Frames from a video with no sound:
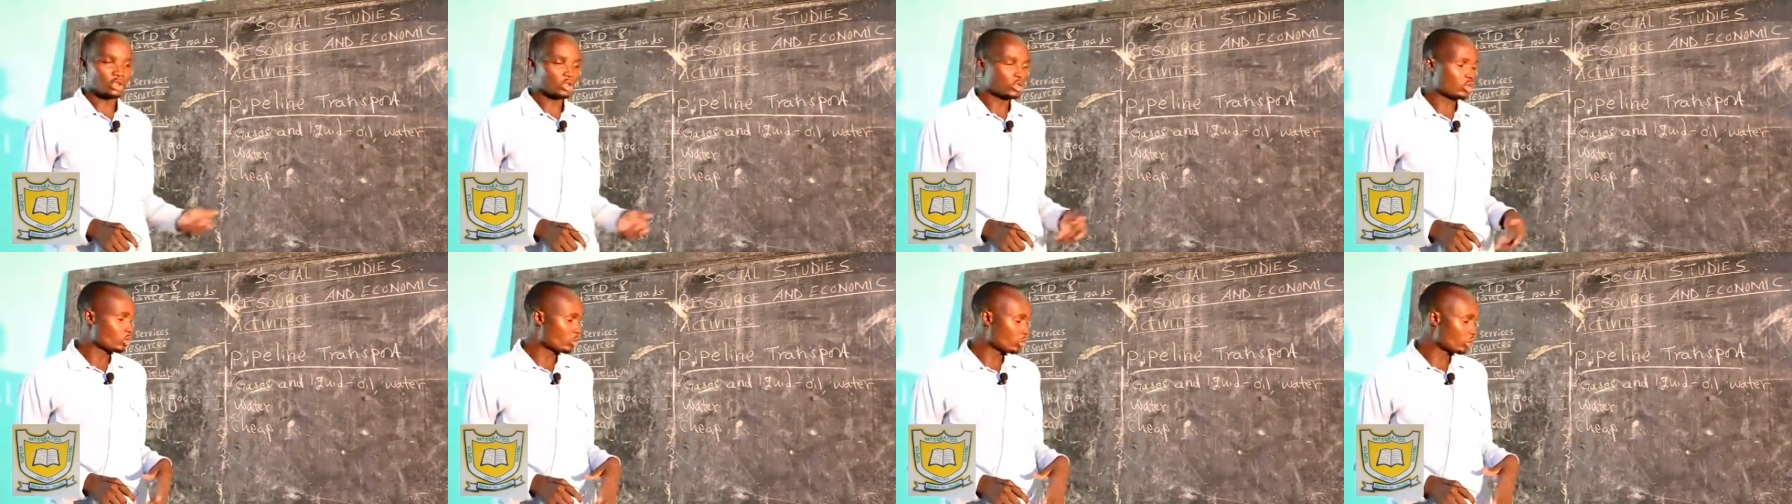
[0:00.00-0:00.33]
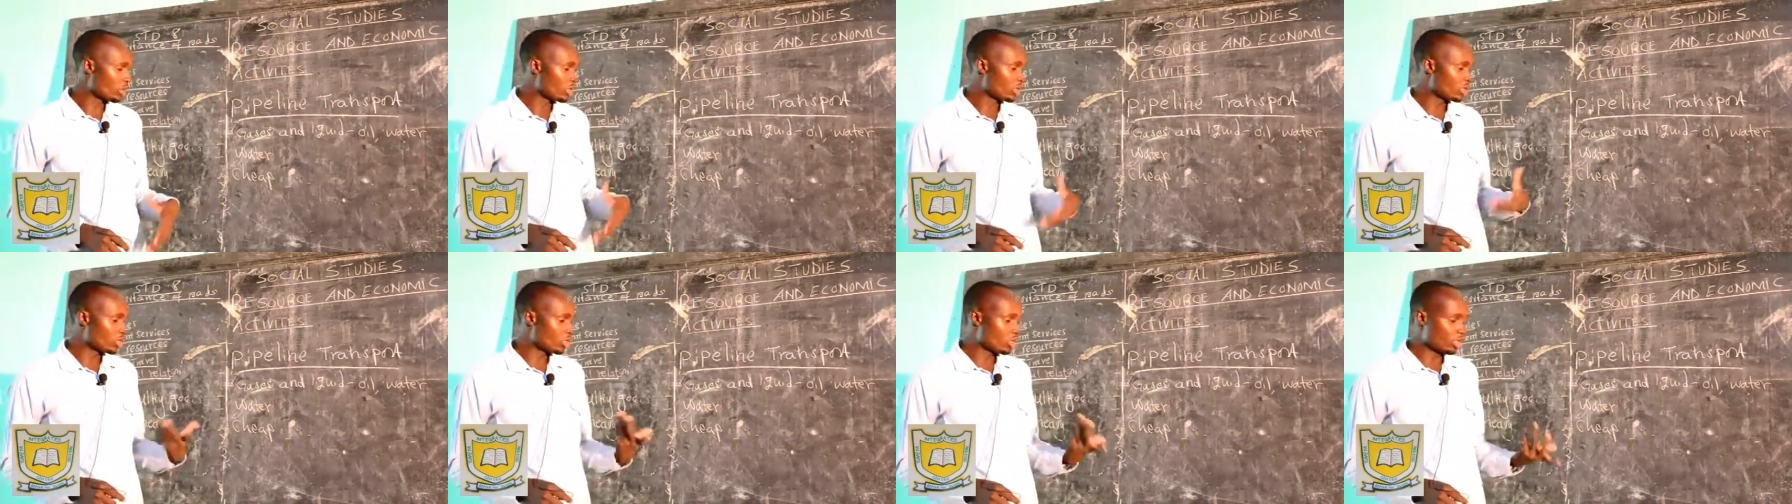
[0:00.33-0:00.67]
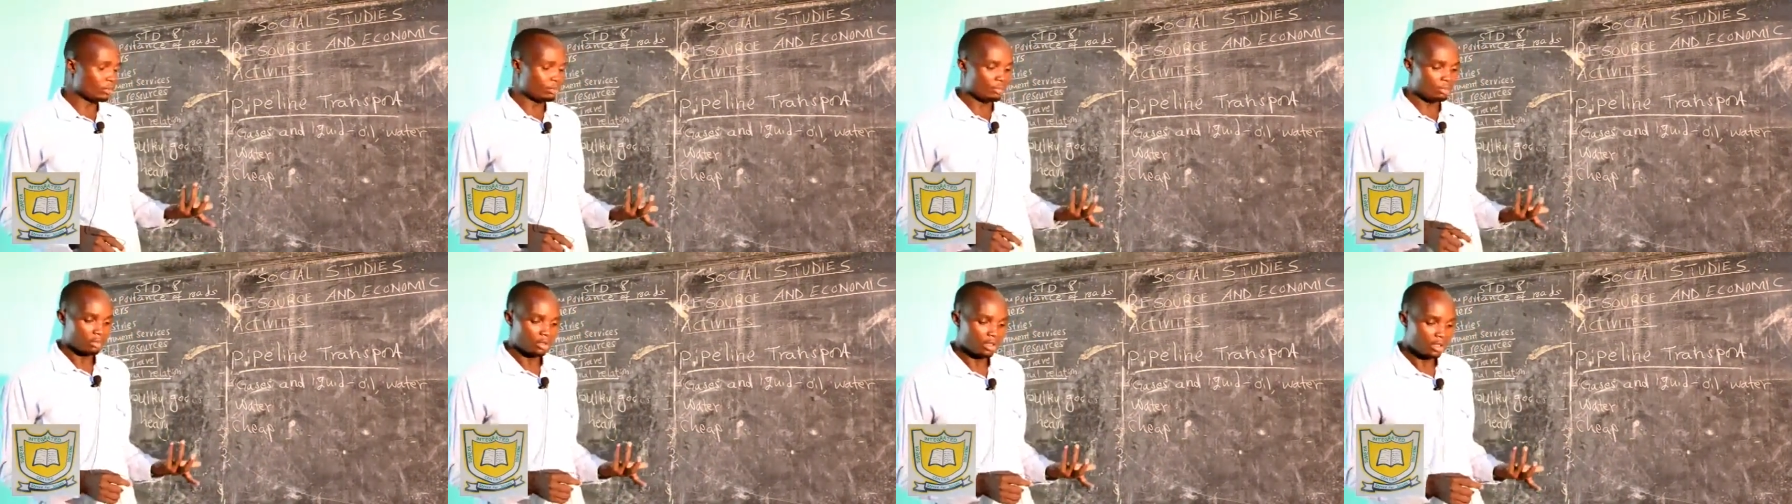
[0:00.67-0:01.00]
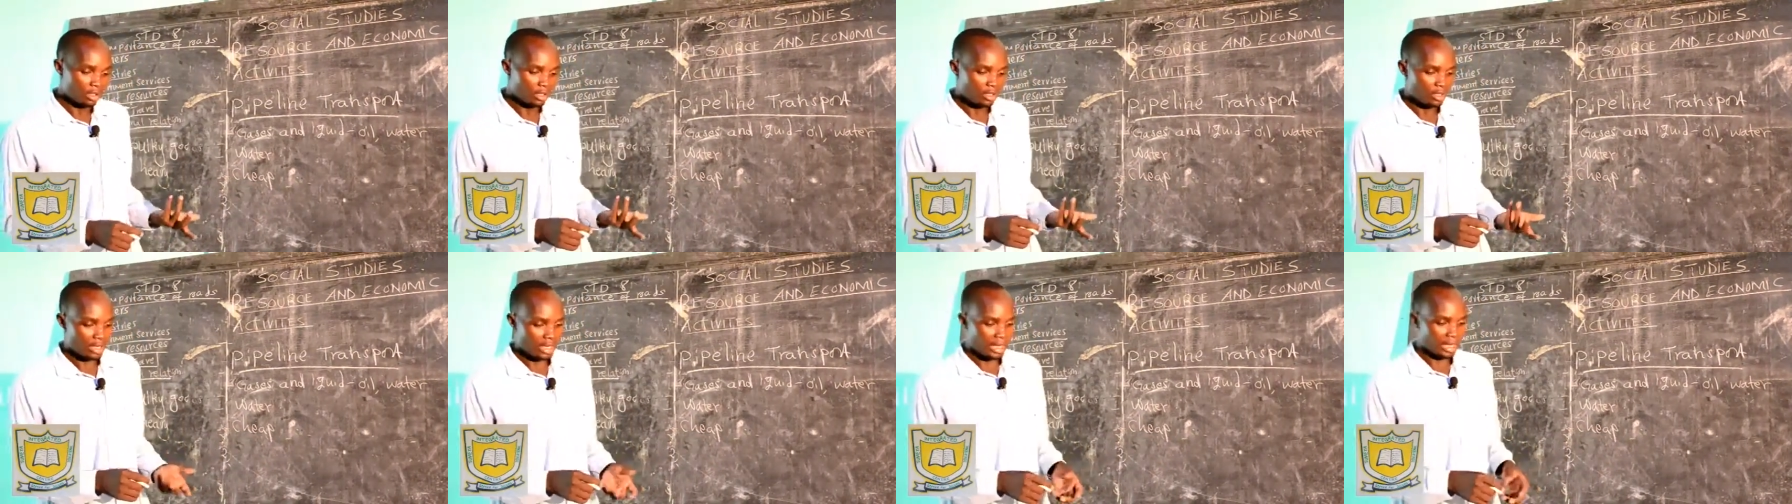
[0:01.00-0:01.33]
So it is cheap
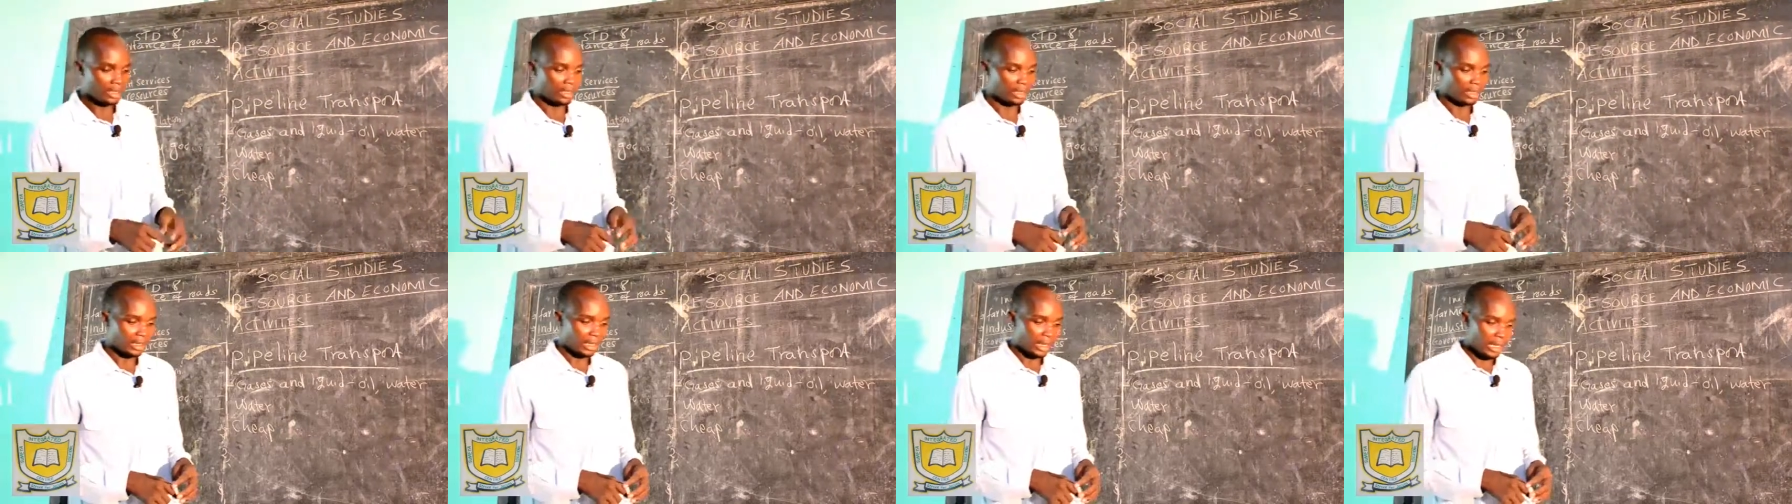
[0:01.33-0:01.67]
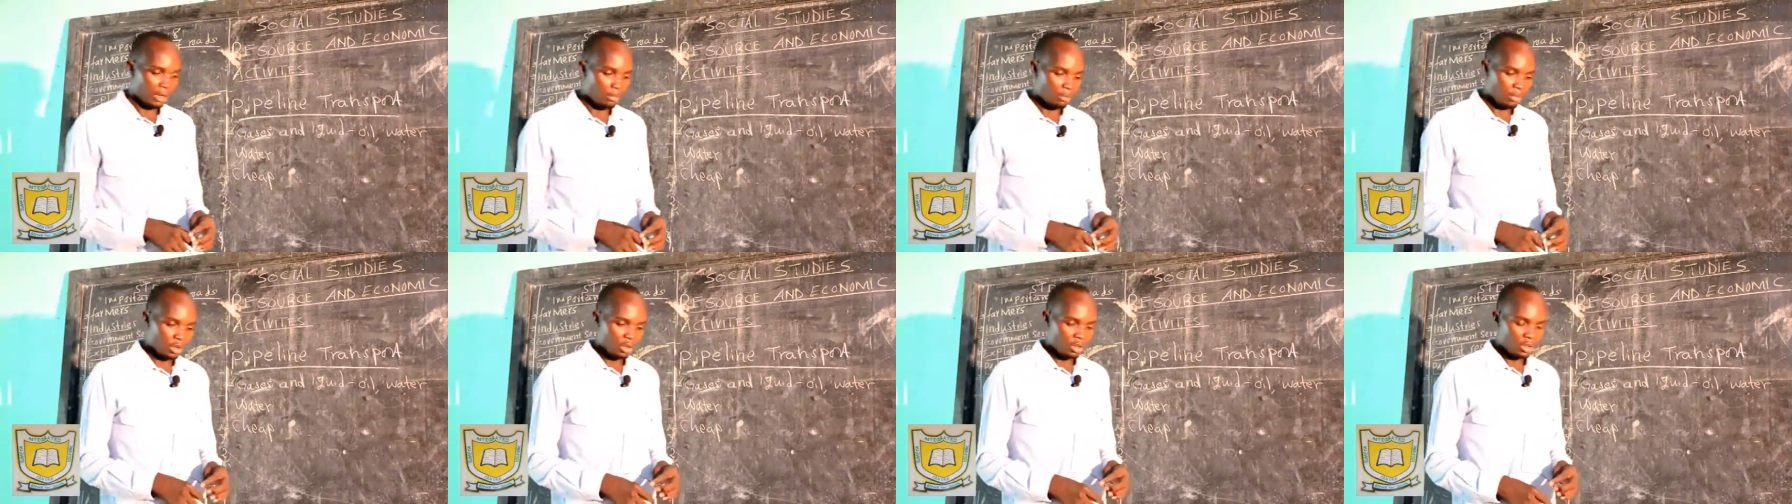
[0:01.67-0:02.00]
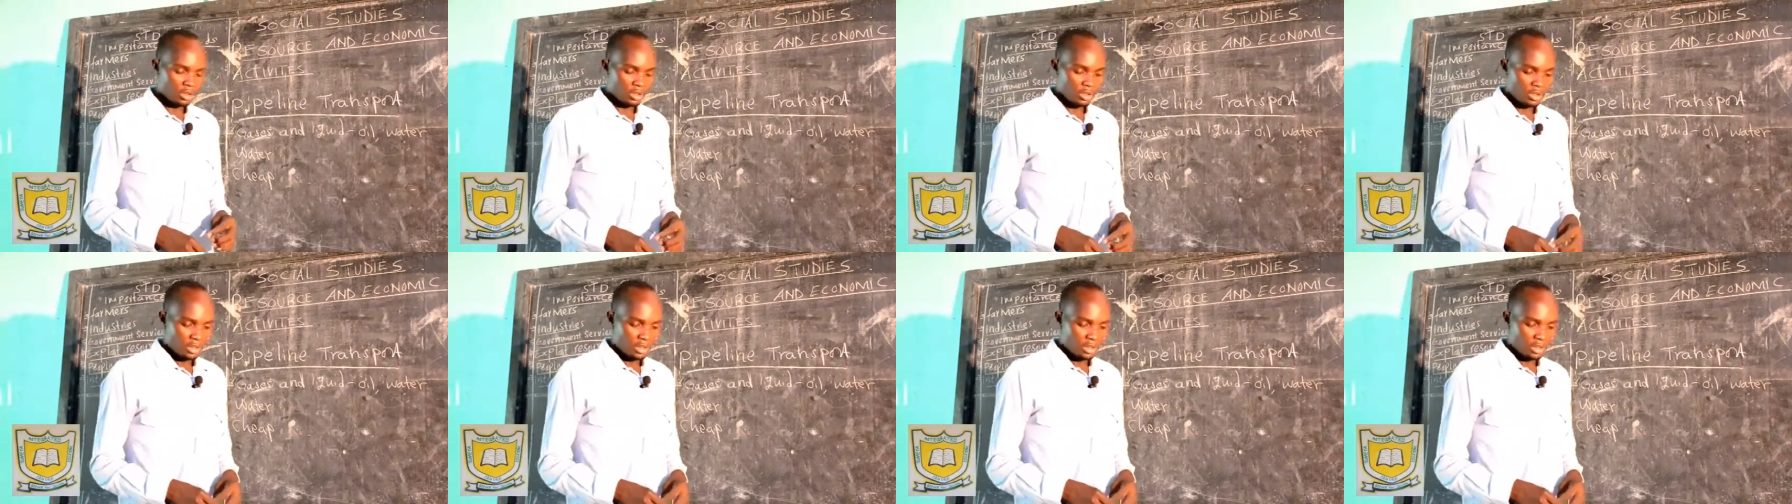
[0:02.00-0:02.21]
and reliable.